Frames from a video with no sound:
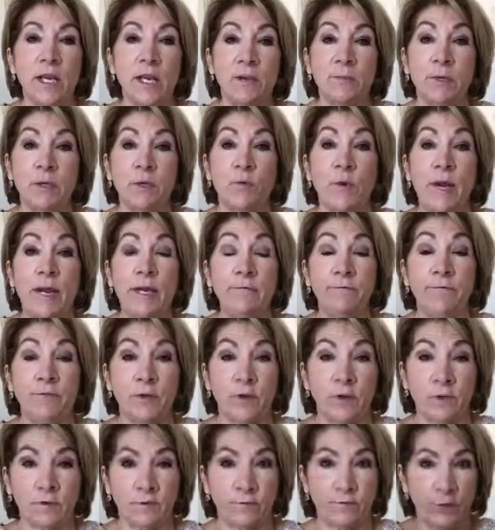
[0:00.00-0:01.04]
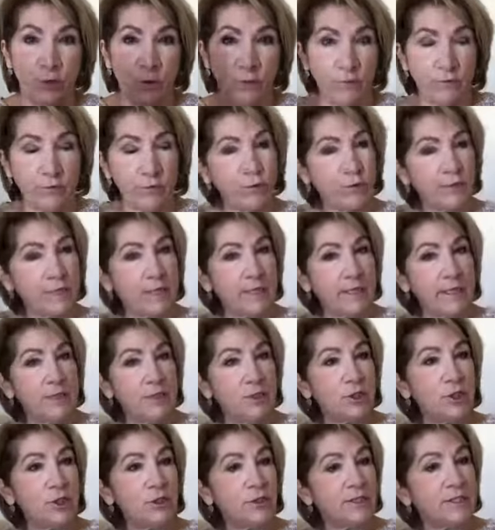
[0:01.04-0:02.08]
I'm gonna wait for a few of you to get
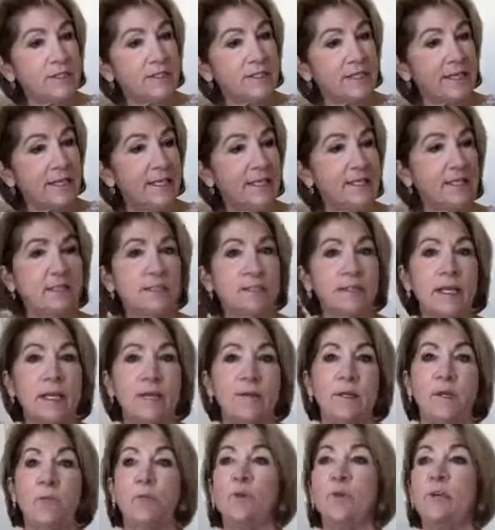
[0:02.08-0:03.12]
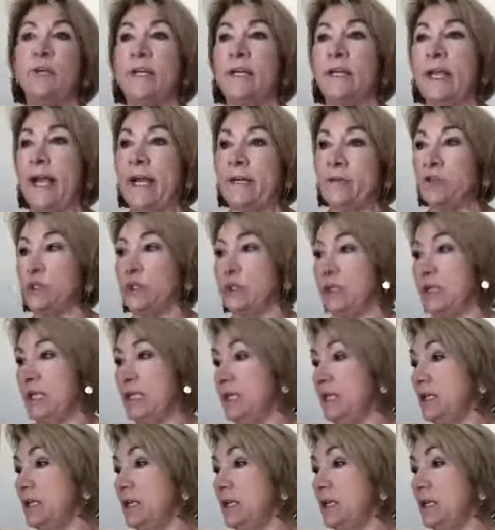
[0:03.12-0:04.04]
into your seats and then we'll get actually